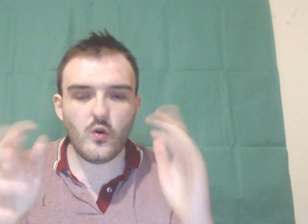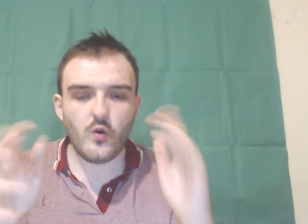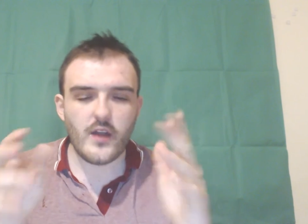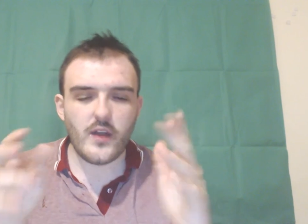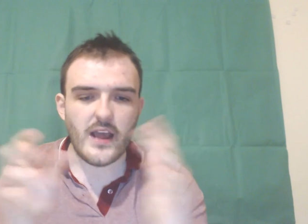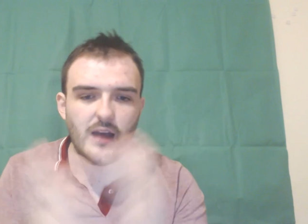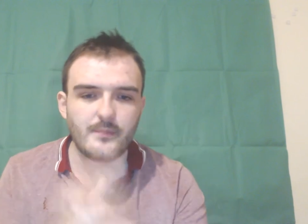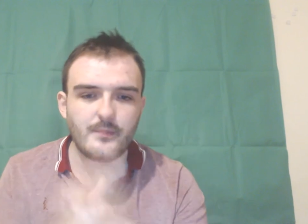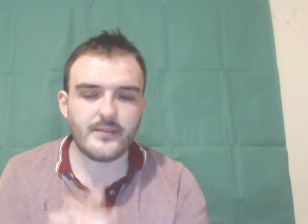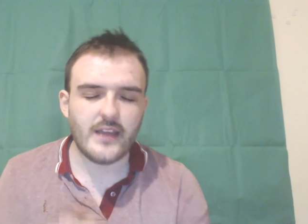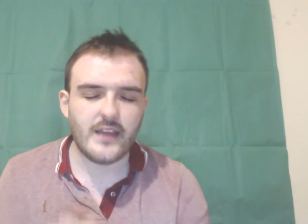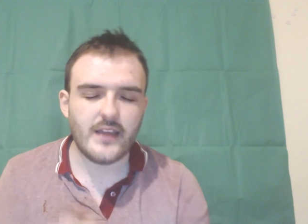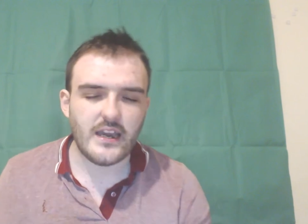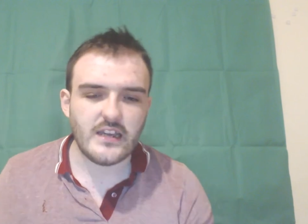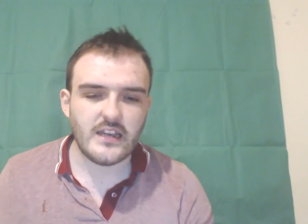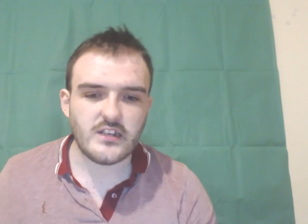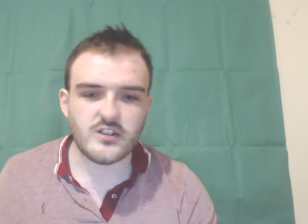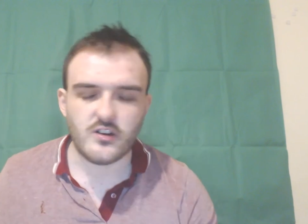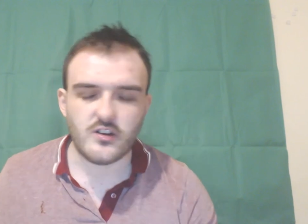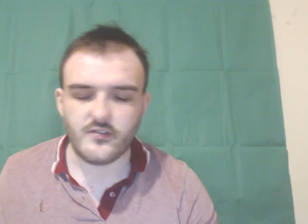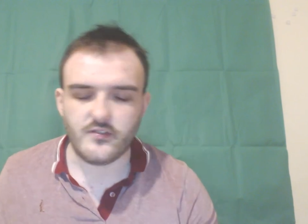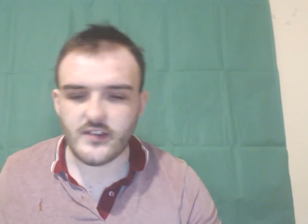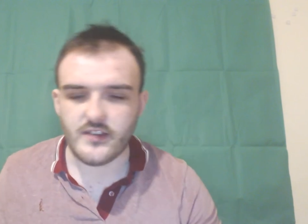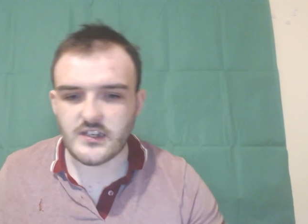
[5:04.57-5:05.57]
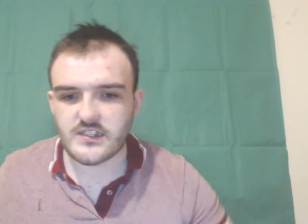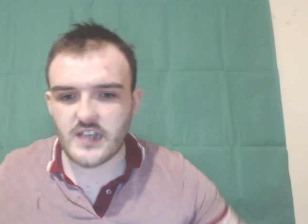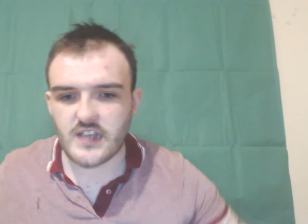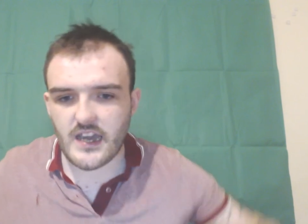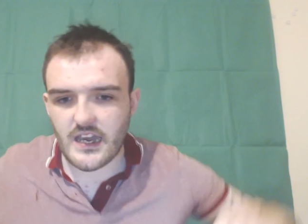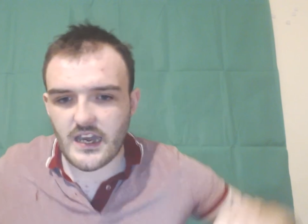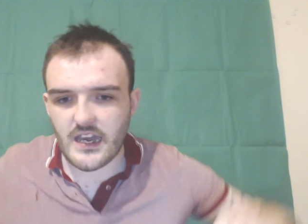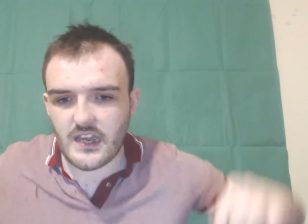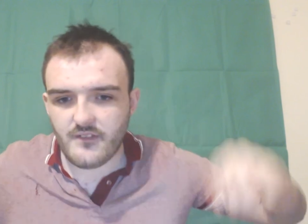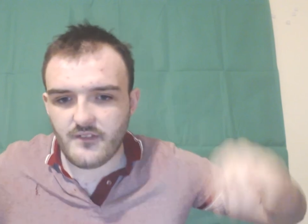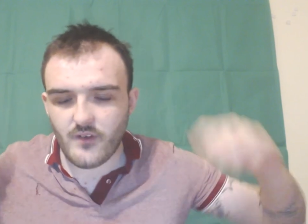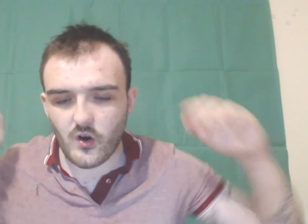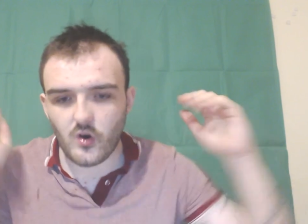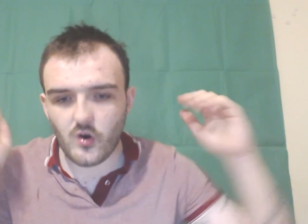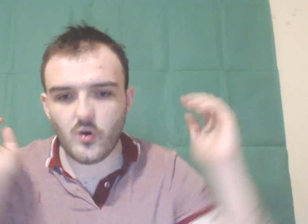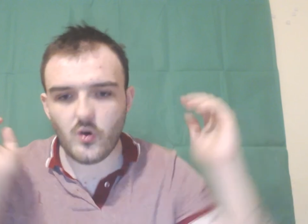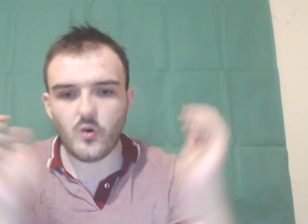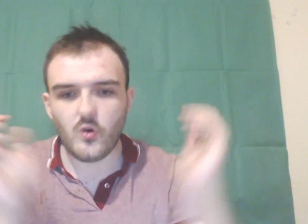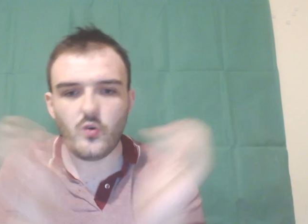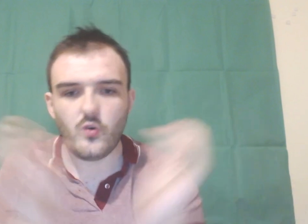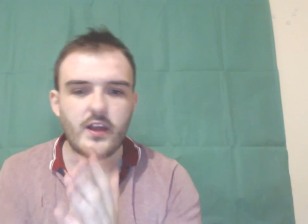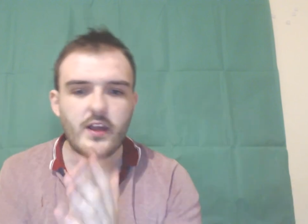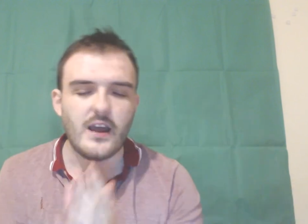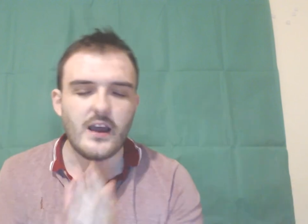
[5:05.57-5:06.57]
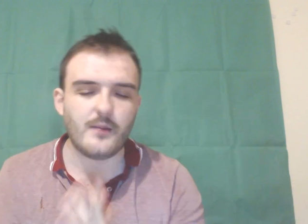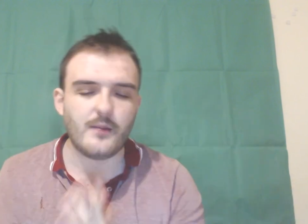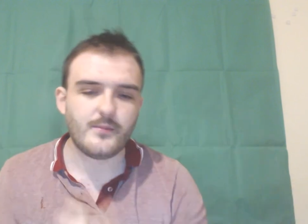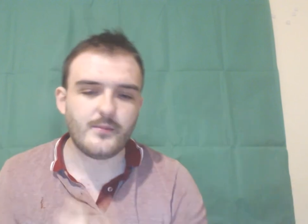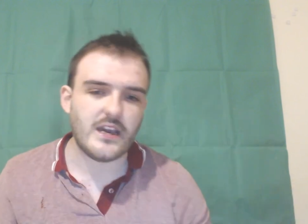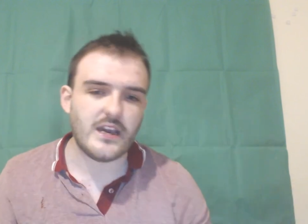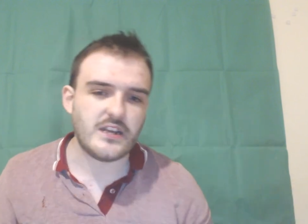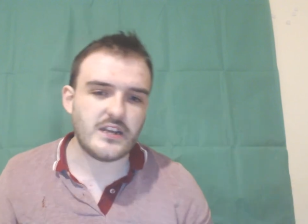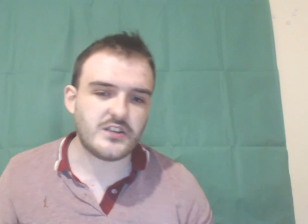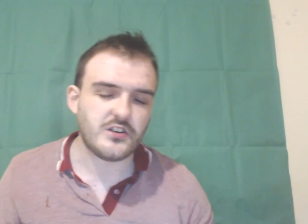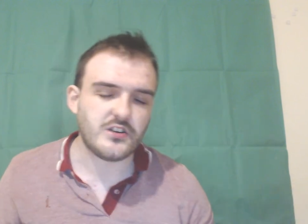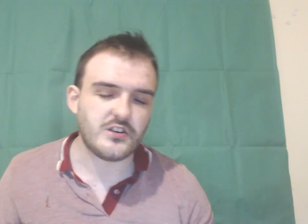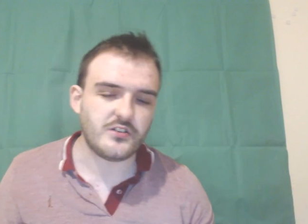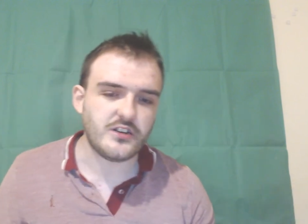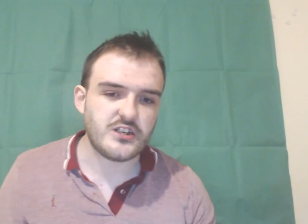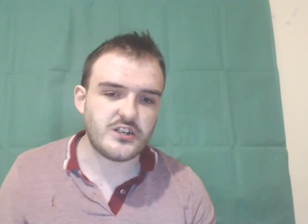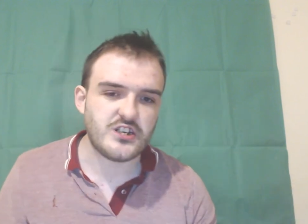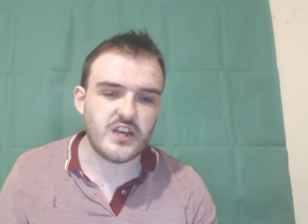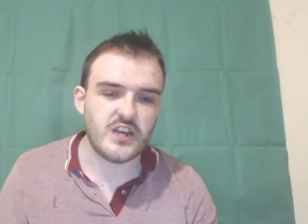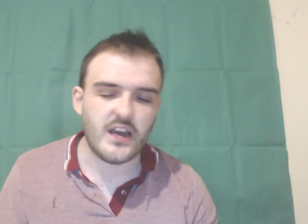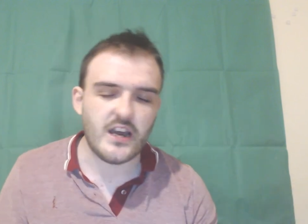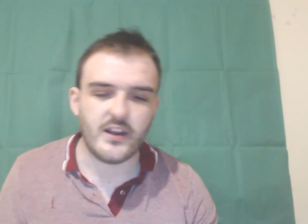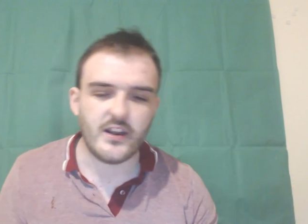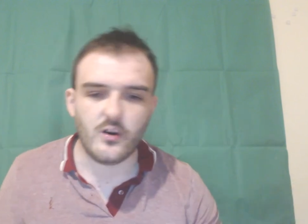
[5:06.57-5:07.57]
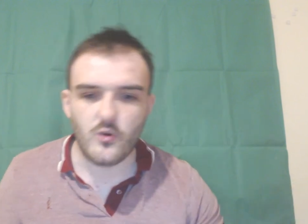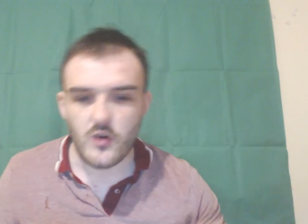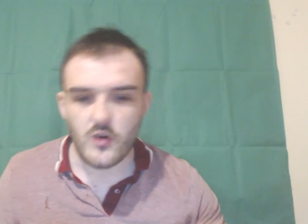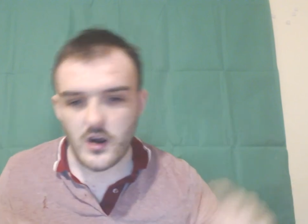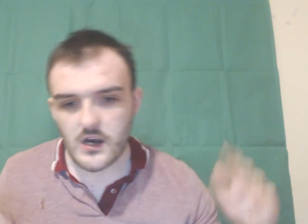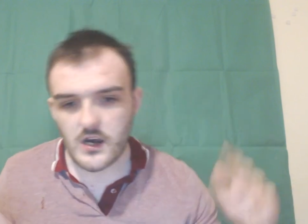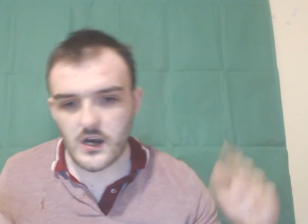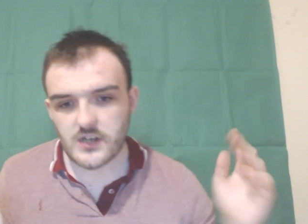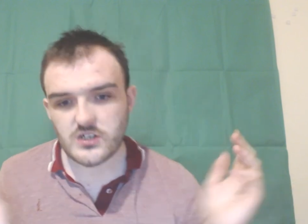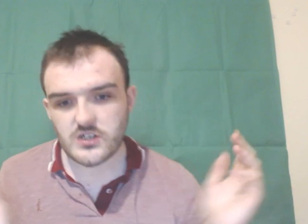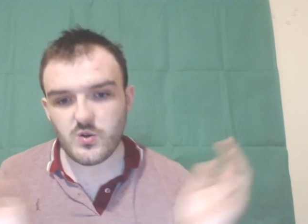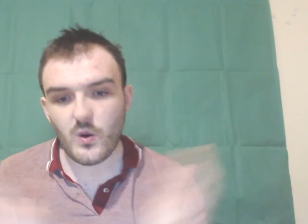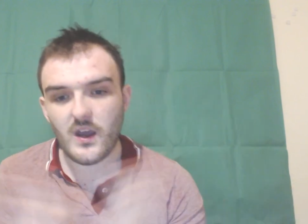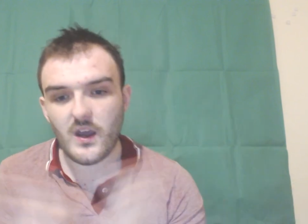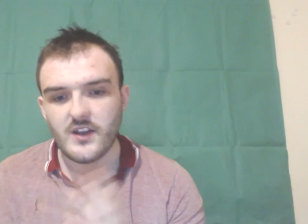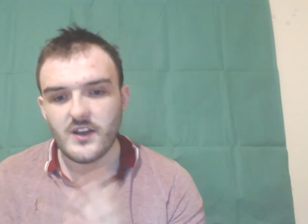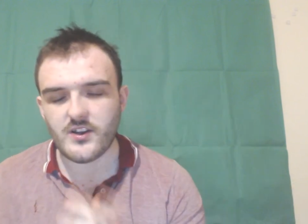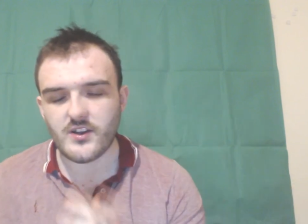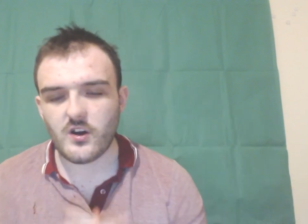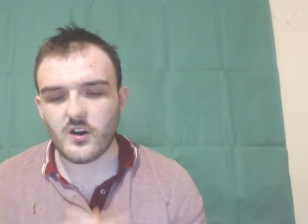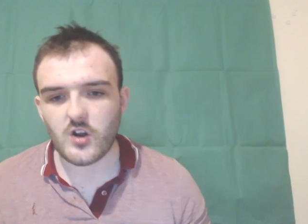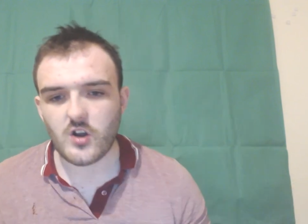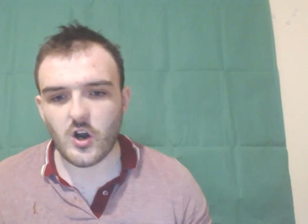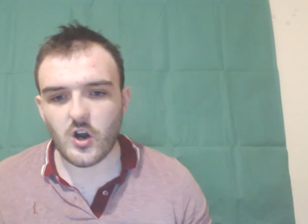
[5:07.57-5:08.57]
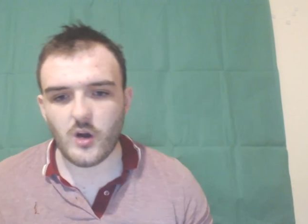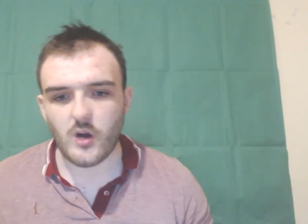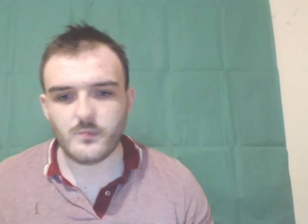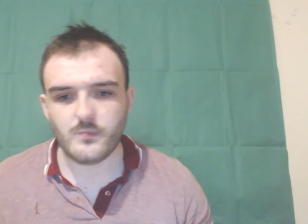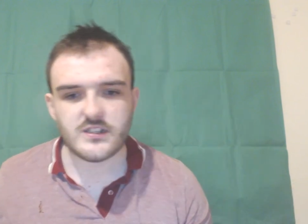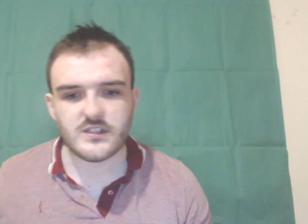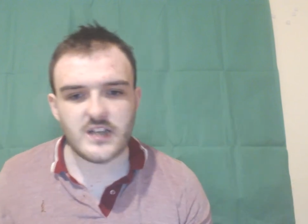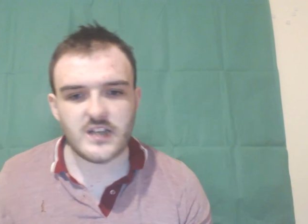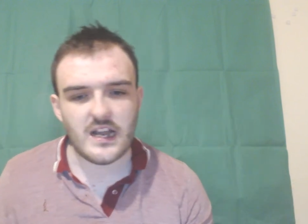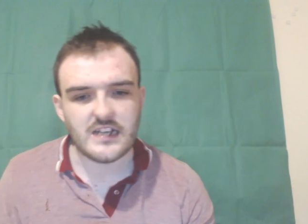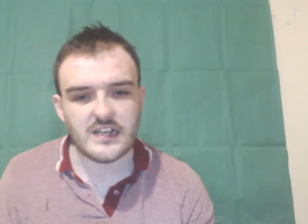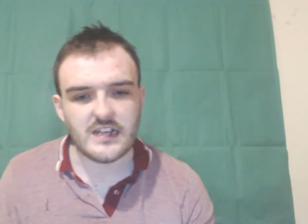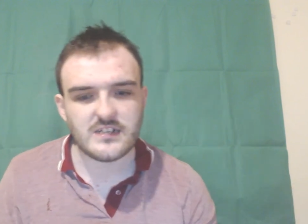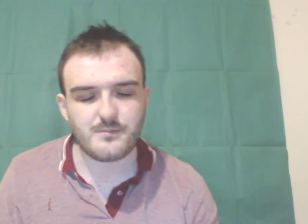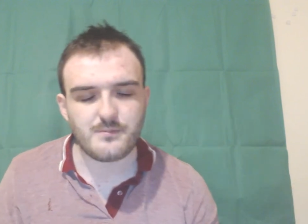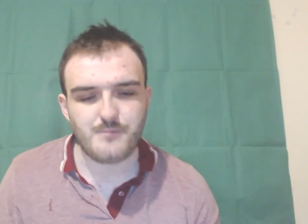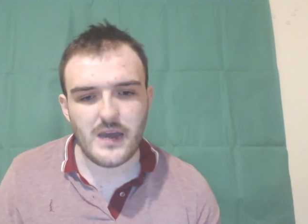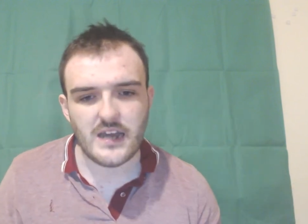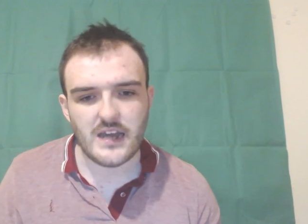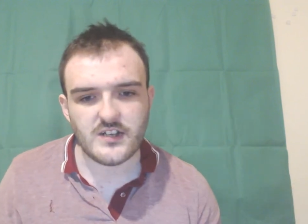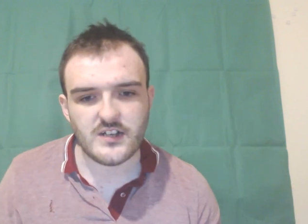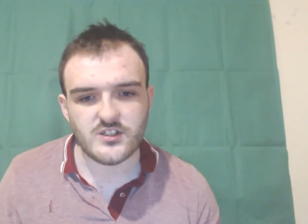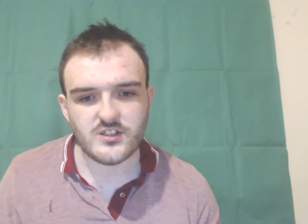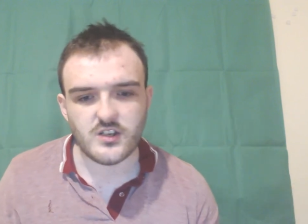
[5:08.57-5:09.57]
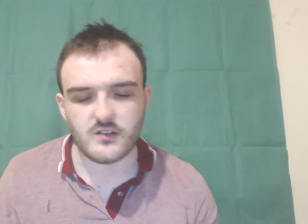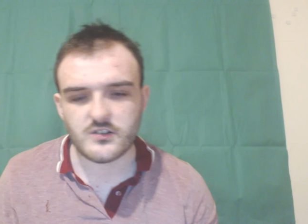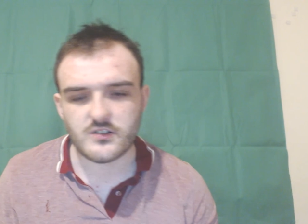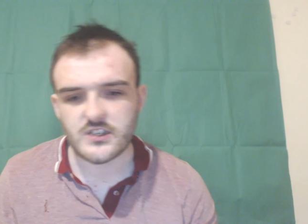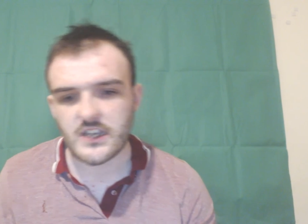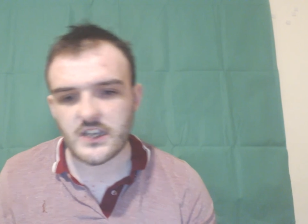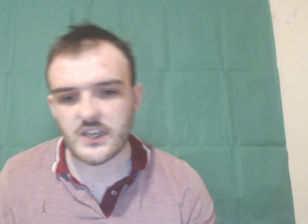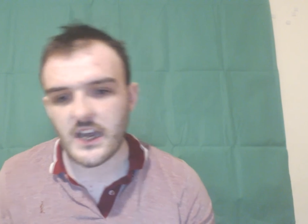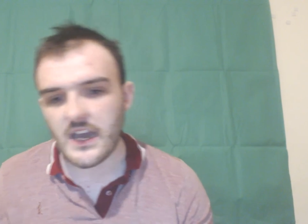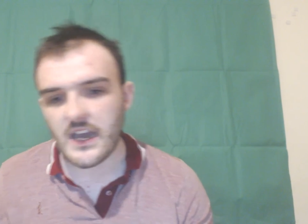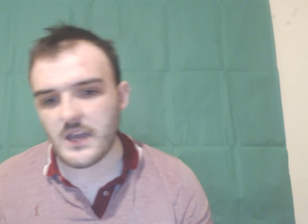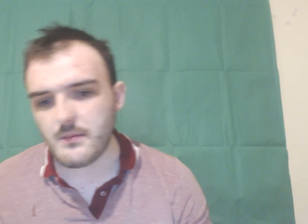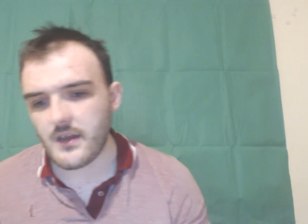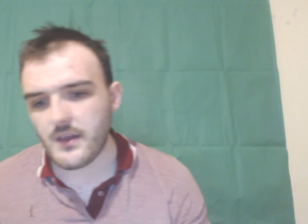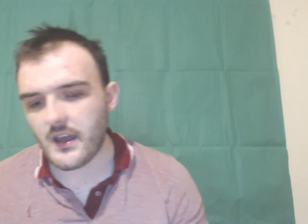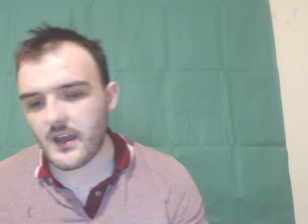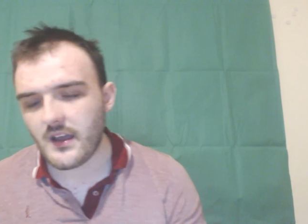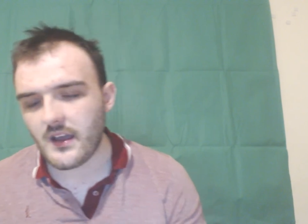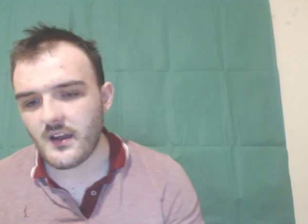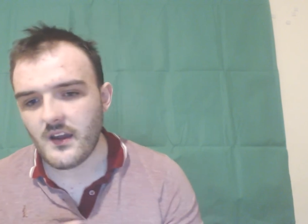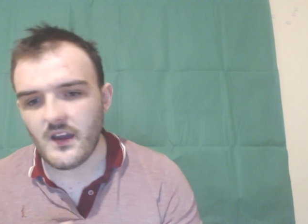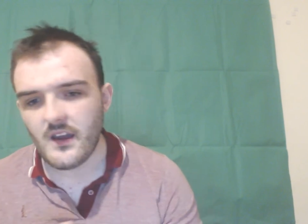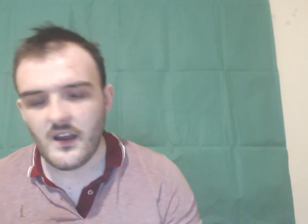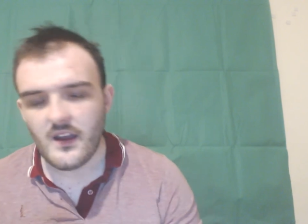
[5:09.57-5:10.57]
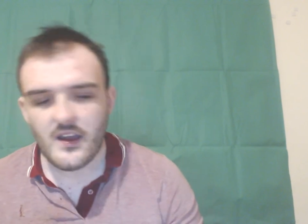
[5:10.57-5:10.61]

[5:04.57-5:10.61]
the updates on the save, all the updates on the channel, twitter.com/badjokesgaming.